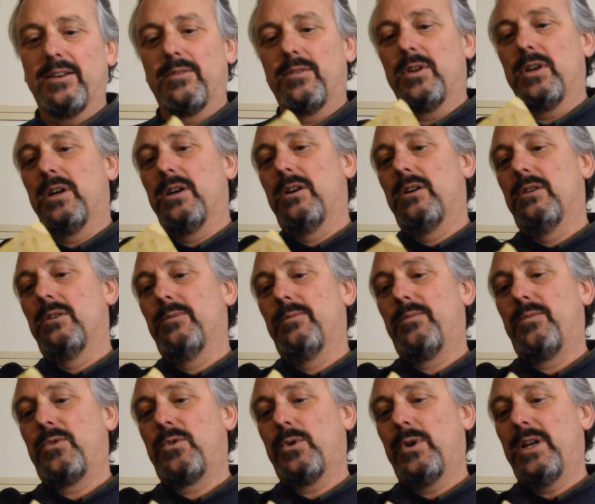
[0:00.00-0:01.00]
you know,
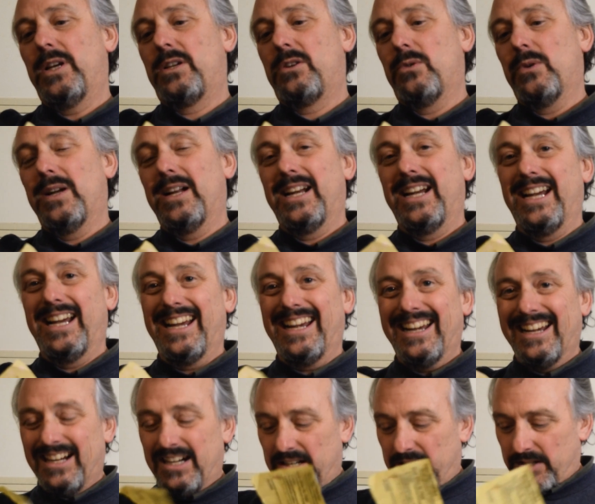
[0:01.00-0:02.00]
320
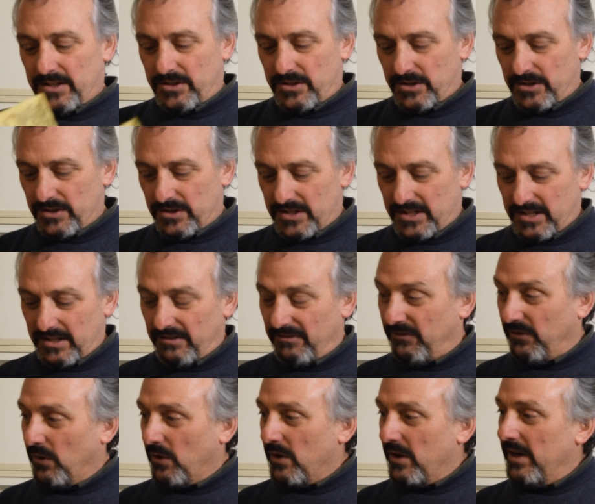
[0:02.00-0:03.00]
turns into
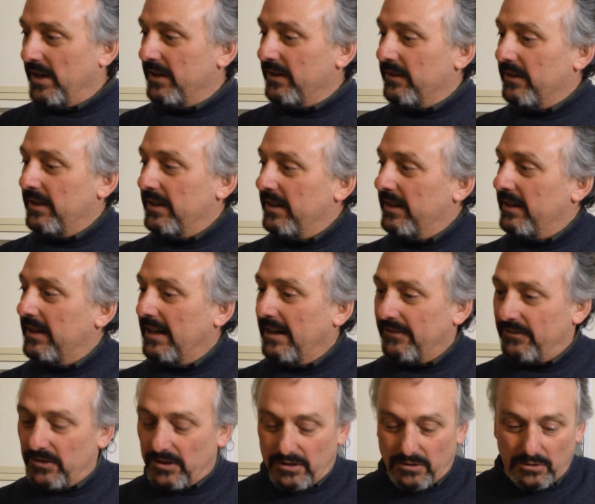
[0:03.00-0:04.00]
400
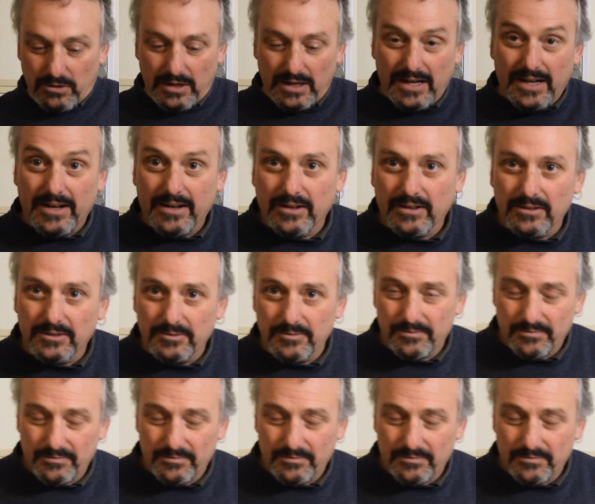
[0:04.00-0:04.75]
after a while.